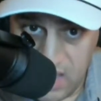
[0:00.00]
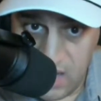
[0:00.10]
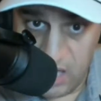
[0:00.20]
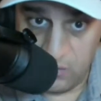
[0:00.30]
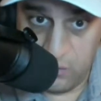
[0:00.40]

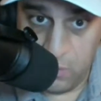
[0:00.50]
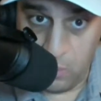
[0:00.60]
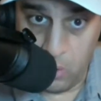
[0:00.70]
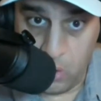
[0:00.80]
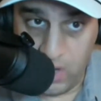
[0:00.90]
that college
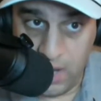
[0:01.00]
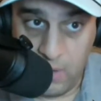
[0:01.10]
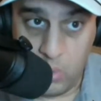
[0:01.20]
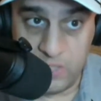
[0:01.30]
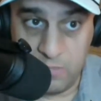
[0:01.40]
football
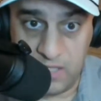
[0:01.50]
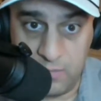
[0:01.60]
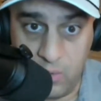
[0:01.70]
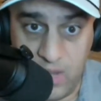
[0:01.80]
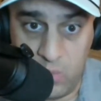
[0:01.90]
program
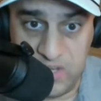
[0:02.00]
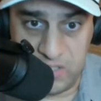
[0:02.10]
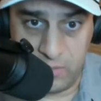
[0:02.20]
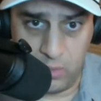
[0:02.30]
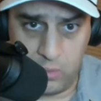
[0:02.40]
respectable and
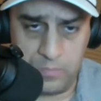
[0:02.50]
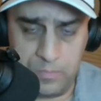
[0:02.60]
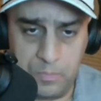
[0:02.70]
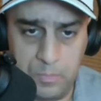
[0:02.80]
reasonable.